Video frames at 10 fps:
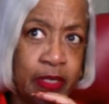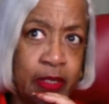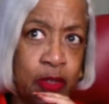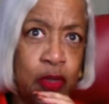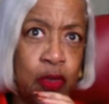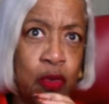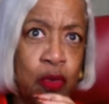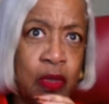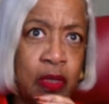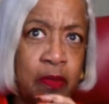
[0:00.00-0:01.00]

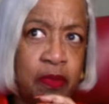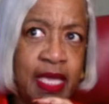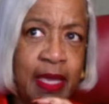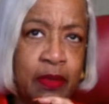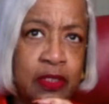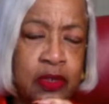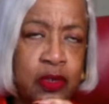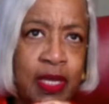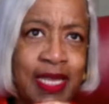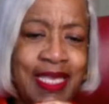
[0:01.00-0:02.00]
To be able to
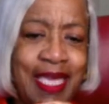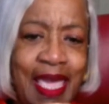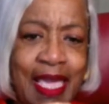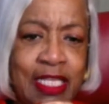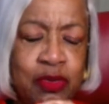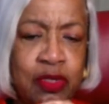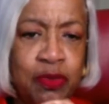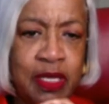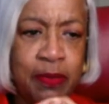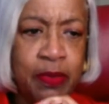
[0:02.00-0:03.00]
engage with
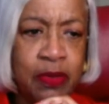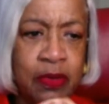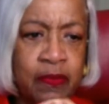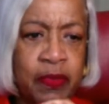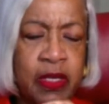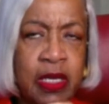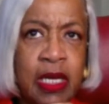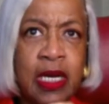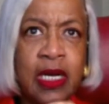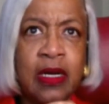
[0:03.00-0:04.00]
people,
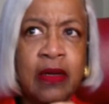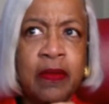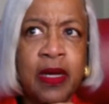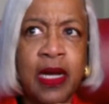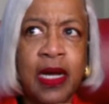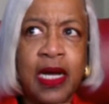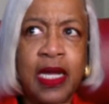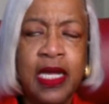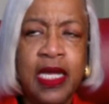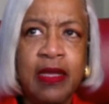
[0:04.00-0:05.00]

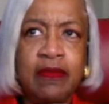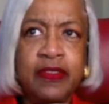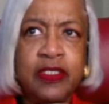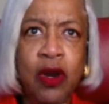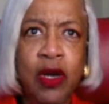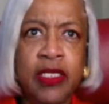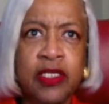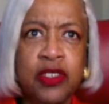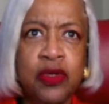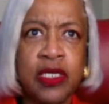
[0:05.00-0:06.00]
I am starting to
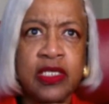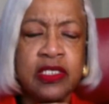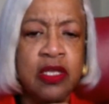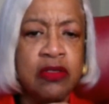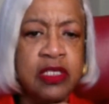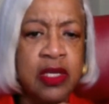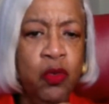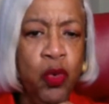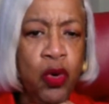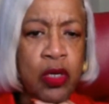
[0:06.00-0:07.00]
do a consulting
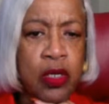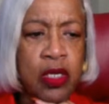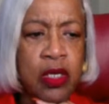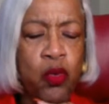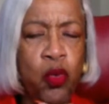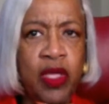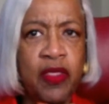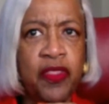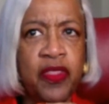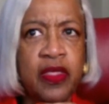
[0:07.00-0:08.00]
work with
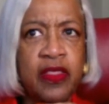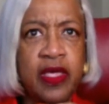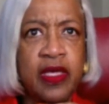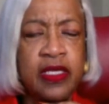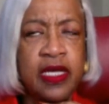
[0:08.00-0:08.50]
the